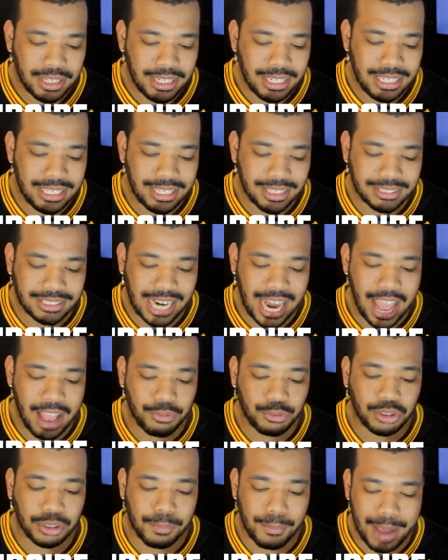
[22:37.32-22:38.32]
He doesn't
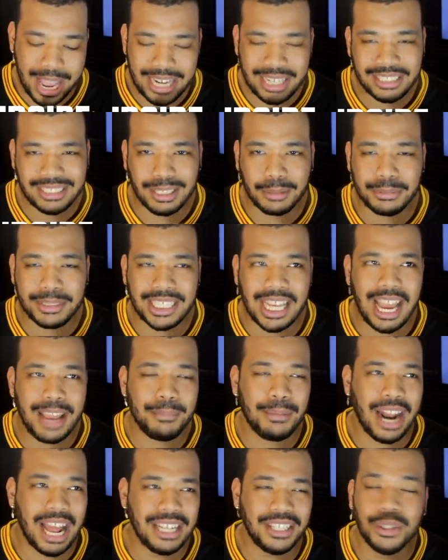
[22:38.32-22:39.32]
have tremendous
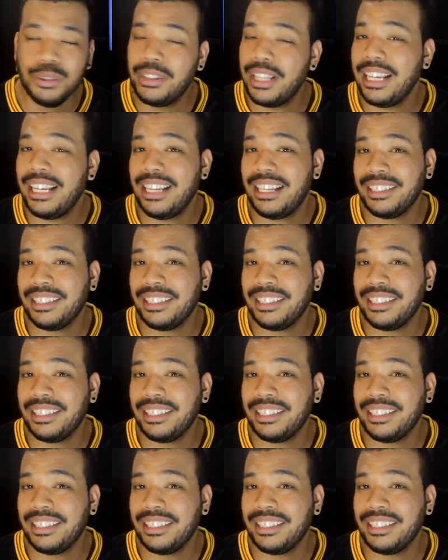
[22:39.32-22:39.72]
upside, but I do think